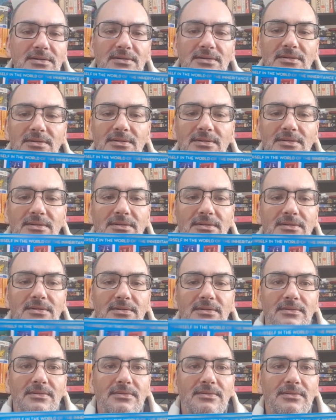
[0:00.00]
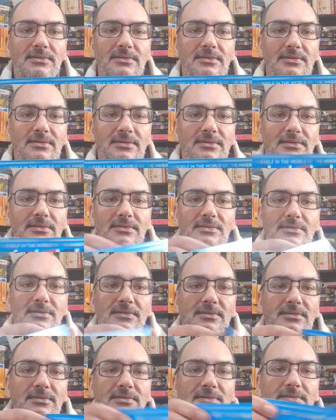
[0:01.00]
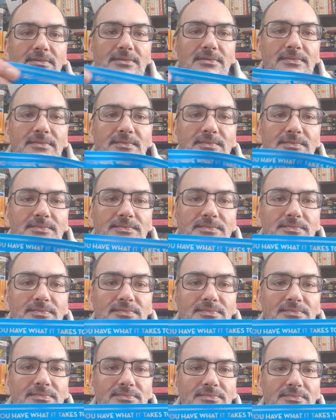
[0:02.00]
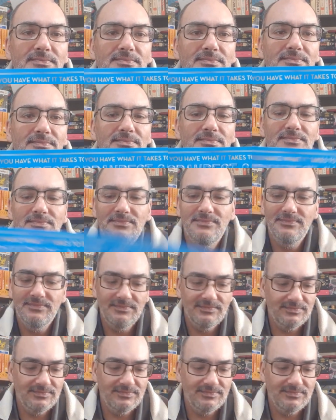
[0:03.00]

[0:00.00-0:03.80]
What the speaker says: Nobody speaks.